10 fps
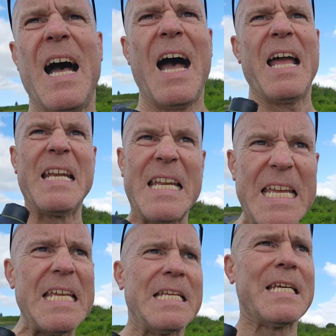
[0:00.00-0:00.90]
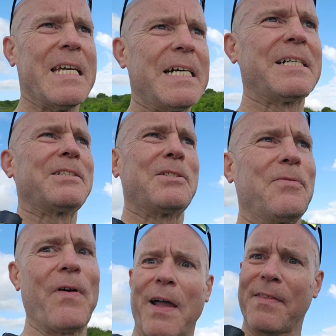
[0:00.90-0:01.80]
I need to
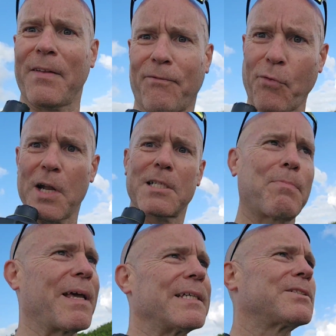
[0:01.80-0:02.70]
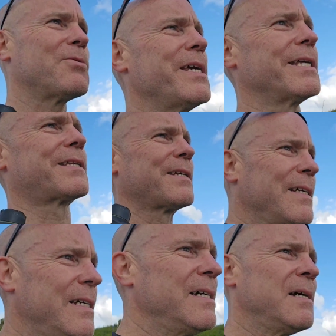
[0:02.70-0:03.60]
find that French place to eat.
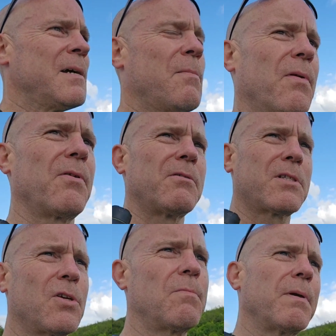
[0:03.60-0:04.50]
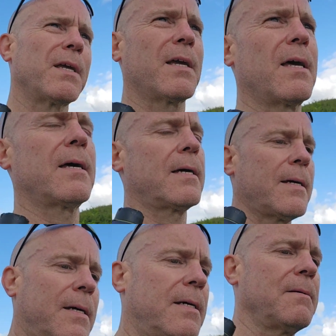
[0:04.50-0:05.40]
But there should be
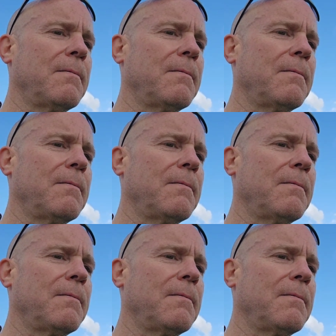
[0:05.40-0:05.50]
a